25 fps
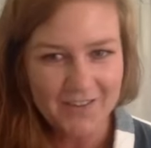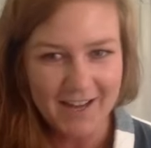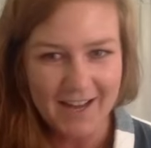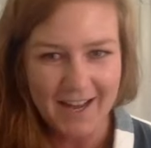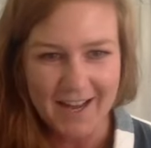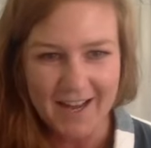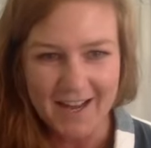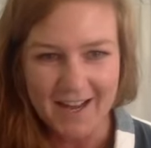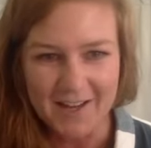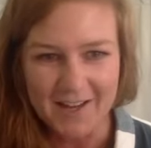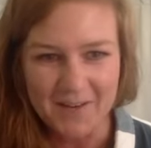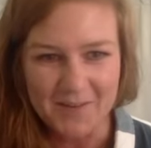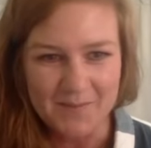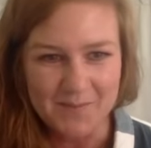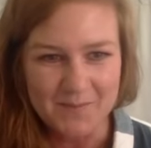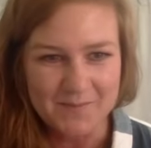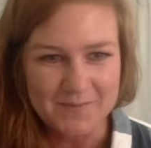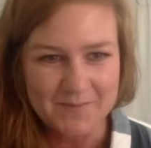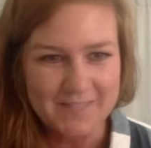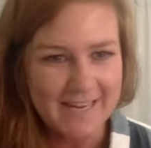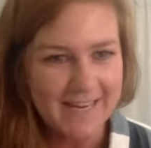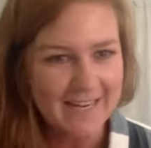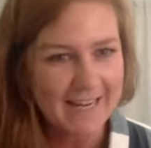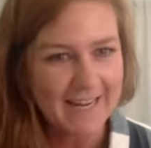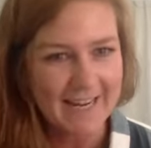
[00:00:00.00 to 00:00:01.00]
um,
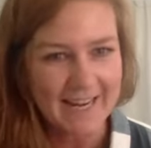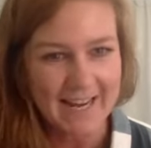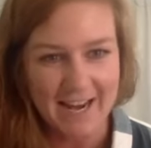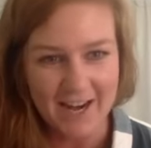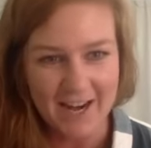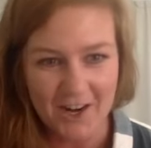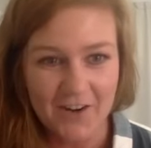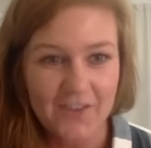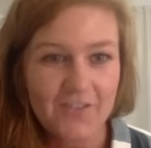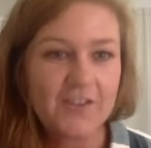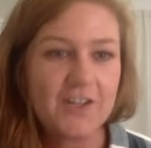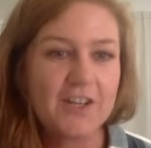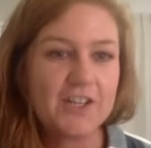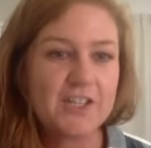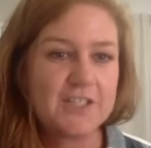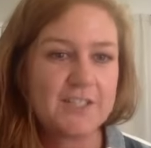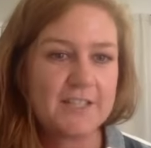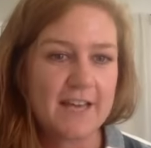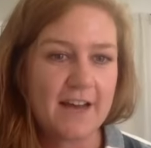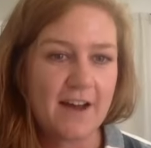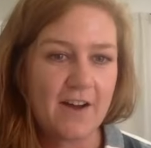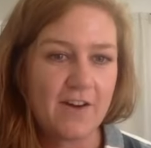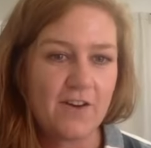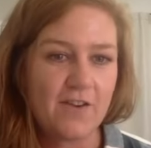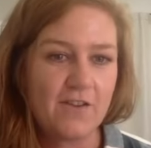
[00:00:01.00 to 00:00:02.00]
taking care of
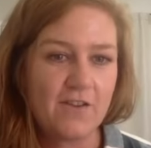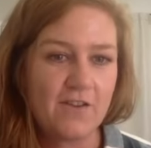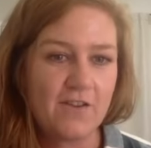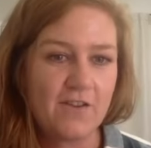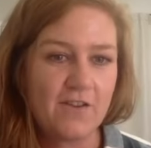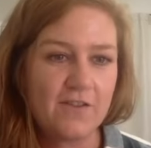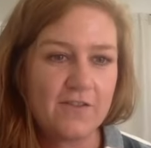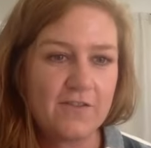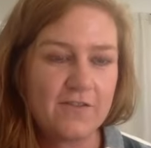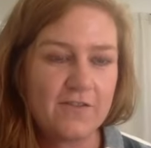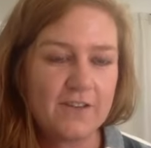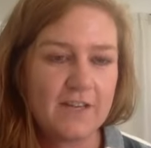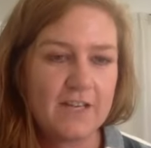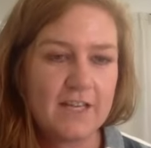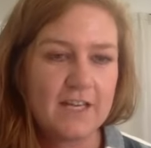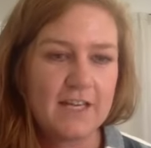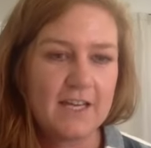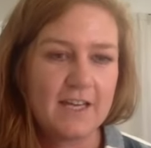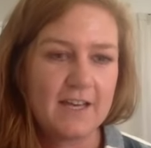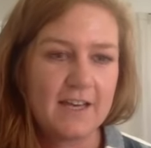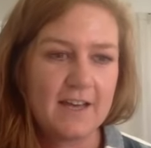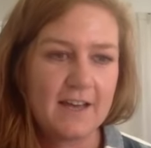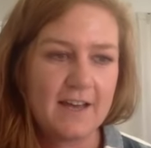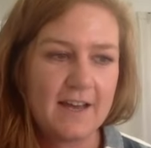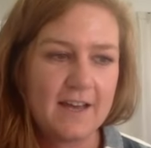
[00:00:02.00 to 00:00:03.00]
yourself,
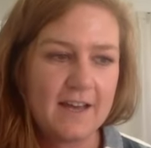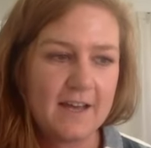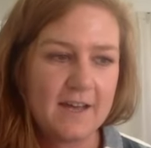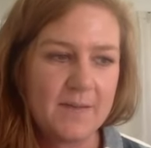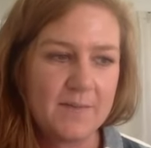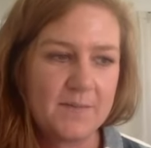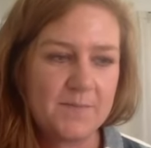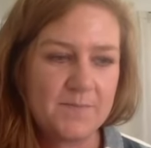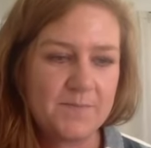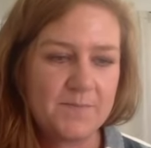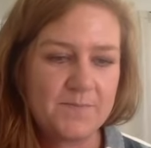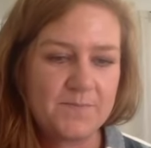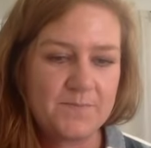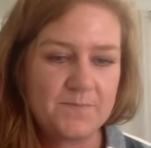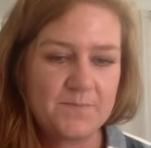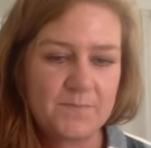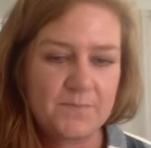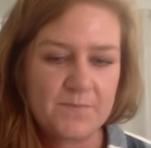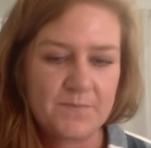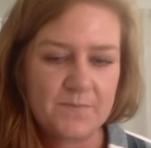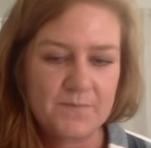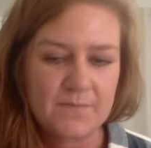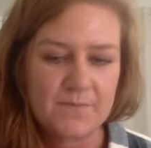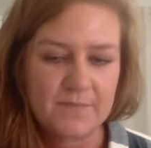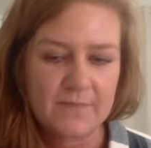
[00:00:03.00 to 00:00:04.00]
um,
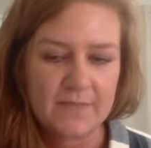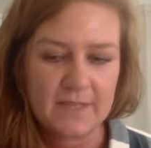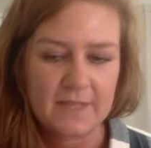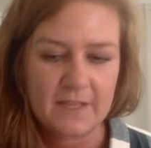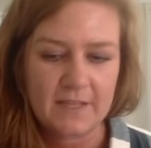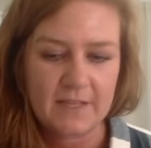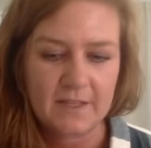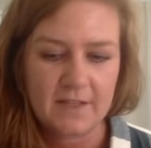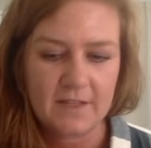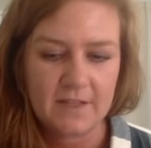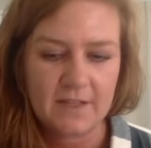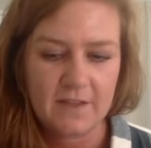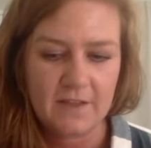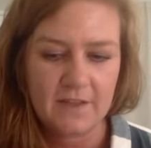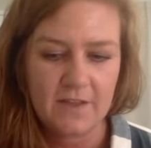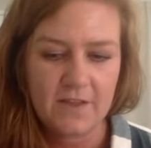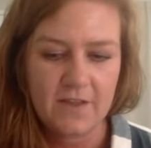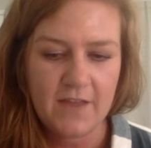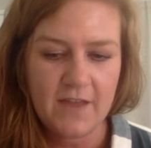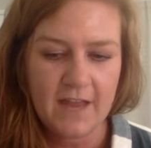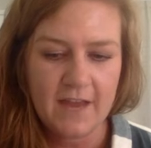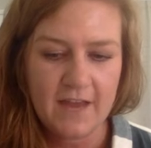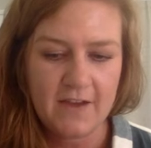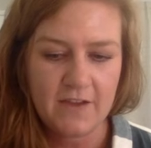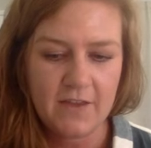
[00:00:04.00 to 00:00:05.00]

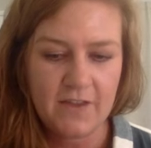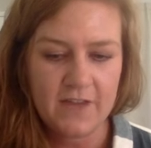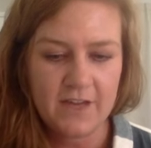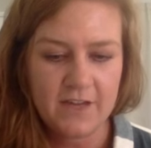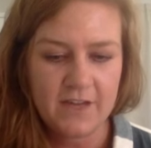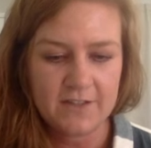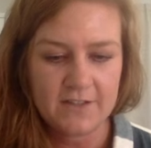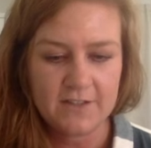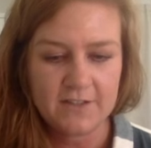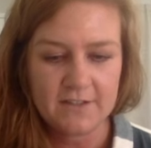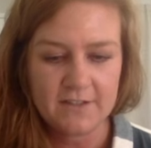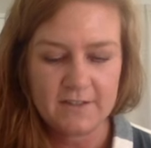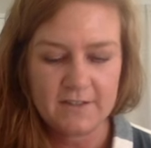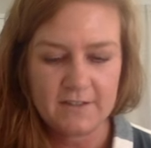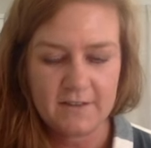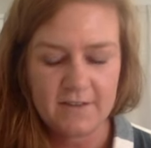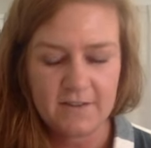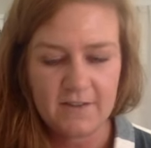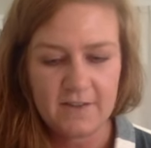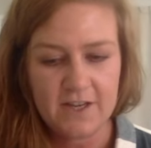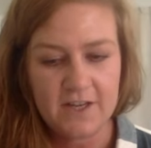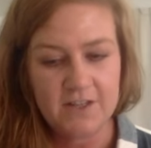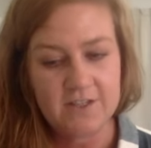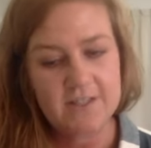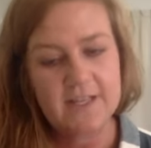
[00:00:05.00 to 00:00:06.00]
then there's
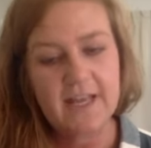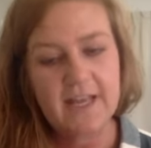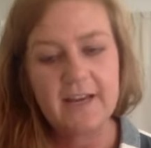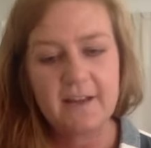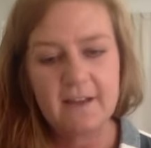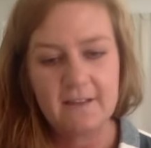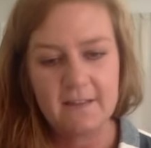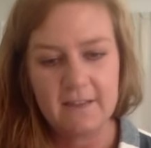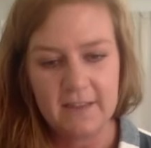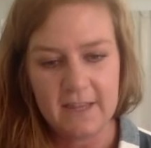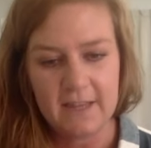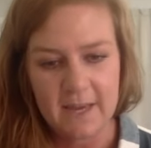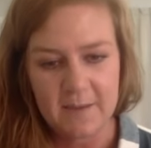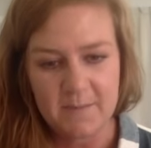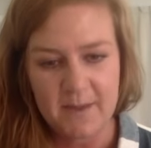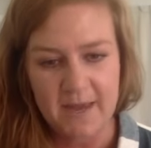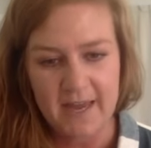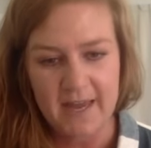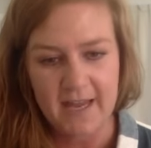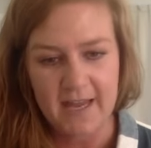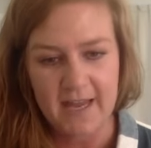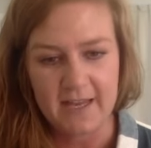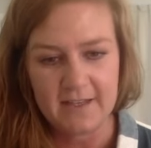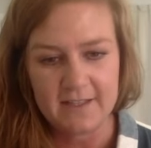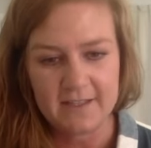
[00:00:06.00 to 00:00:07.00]
there's like a
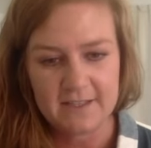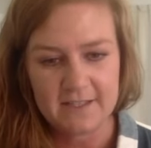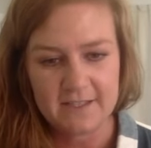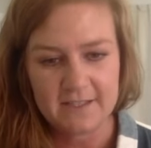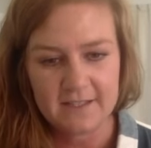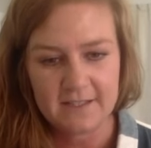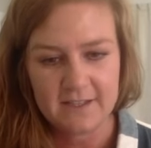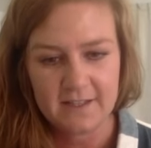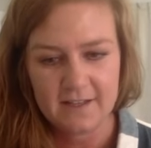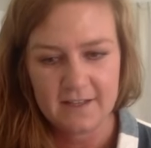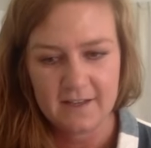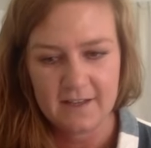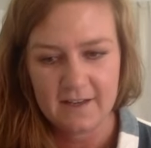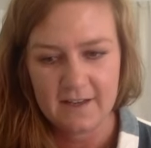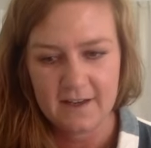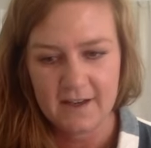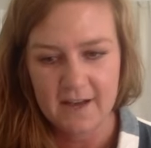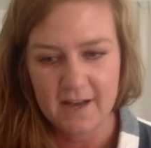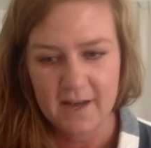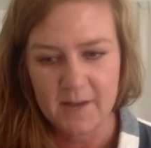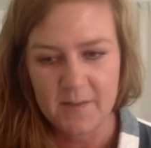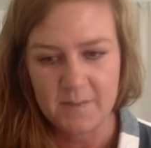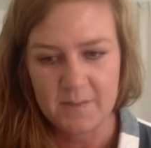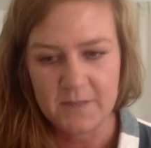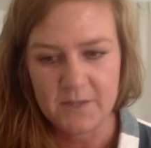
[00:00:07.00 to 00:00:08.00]
limit
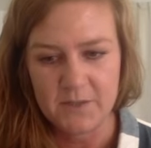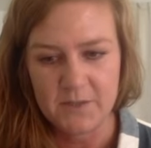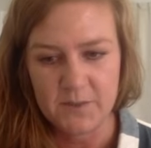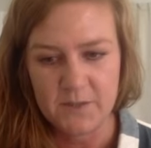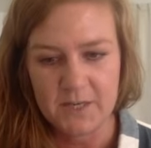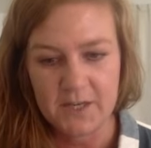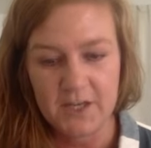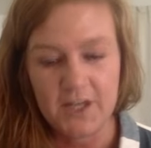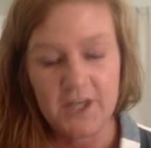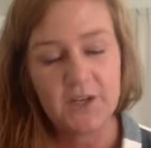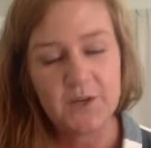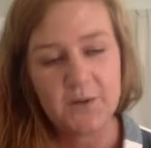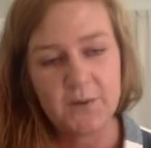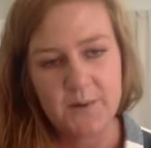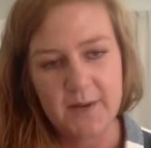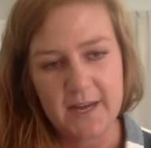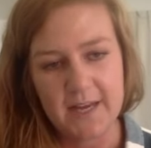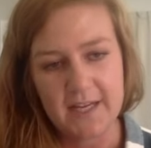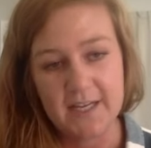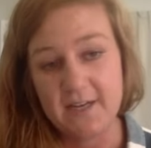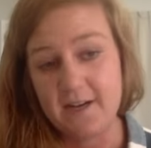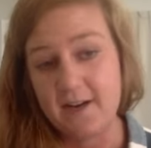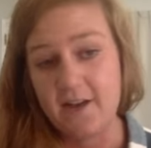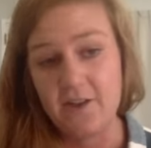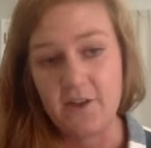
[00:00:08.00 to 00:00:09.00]
um, between you
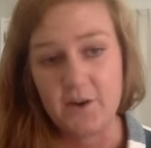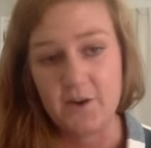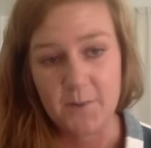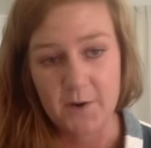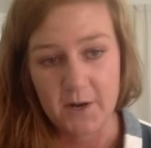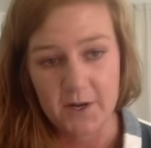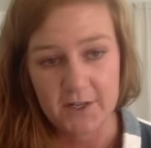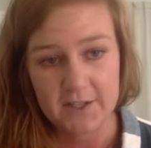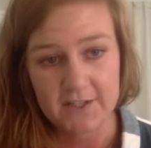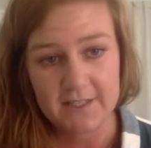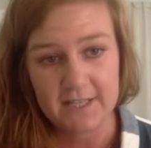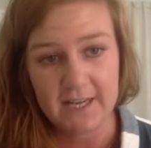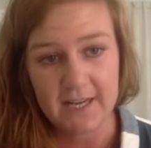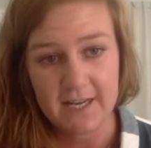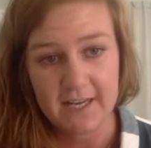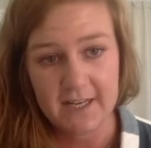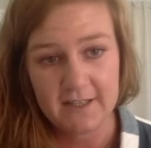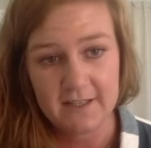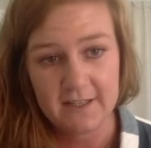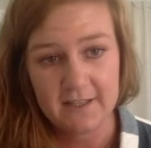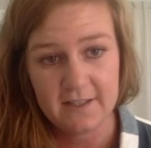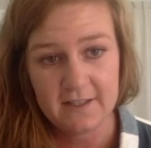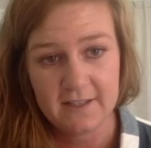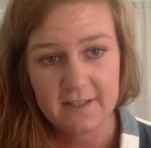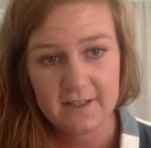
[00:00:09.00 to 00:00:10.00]
and another
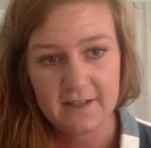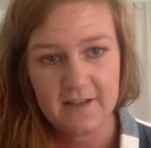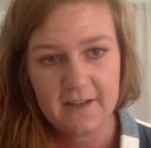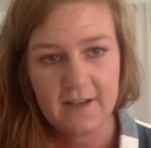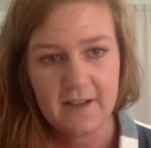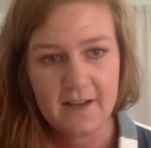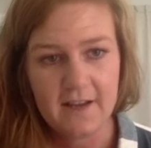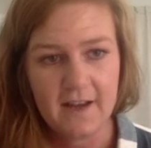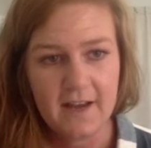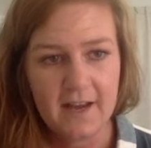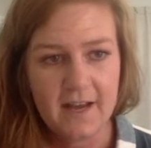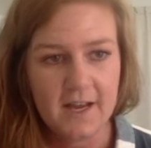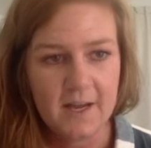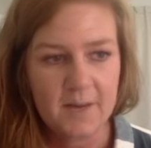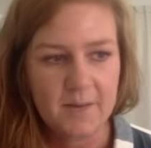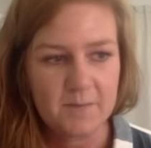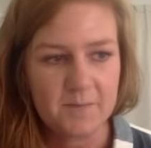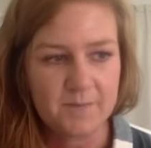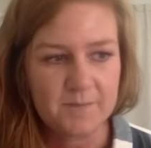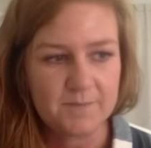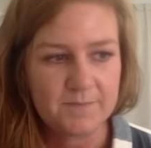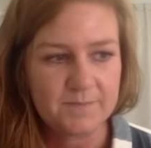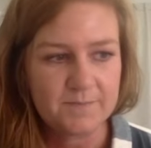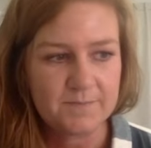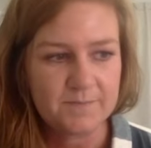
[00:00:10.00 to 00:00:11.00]
person.
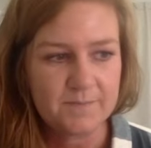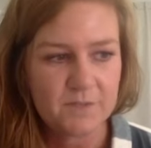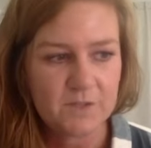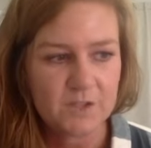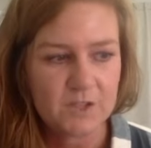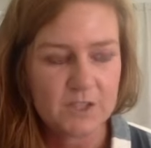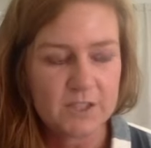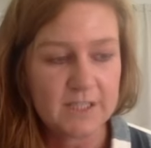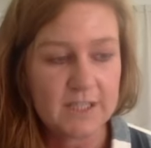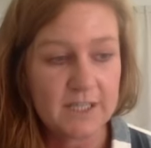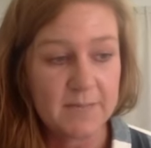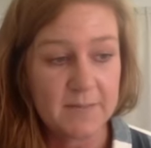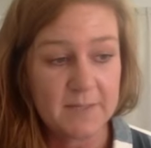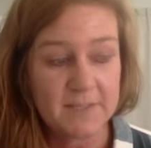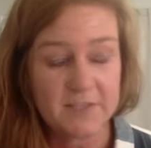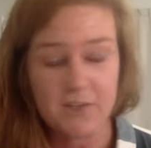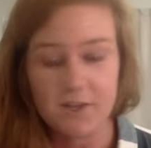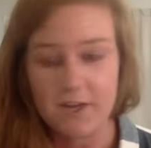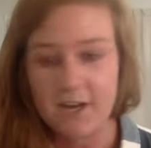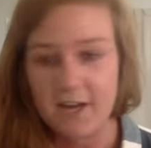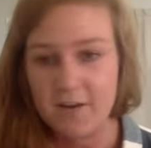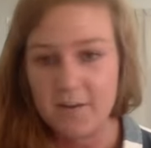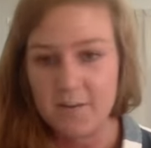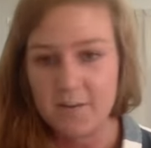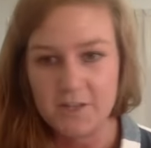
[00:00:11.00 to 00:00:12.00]
Um, just limits
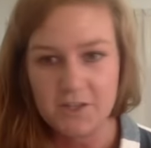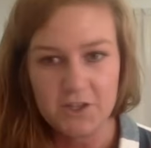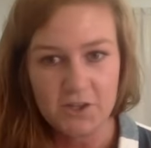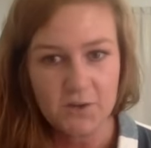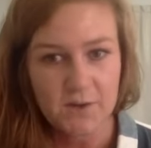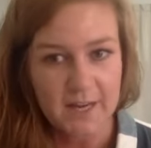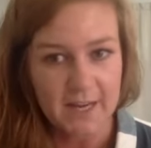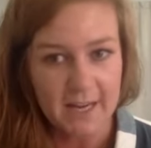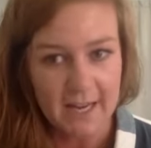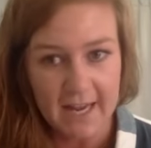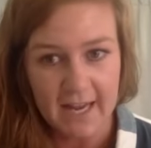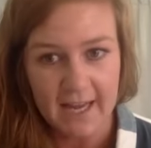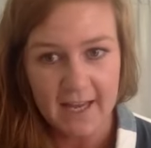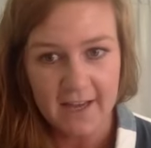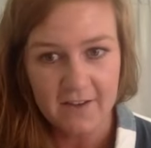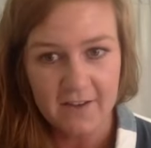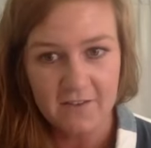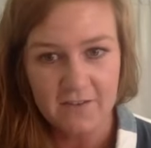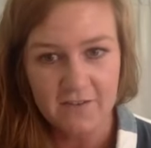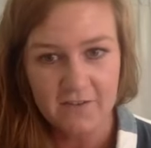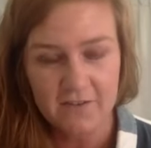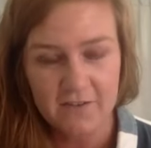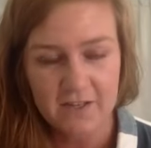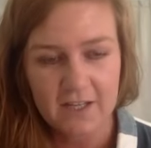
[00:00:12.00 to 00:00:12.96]
on how much you can give,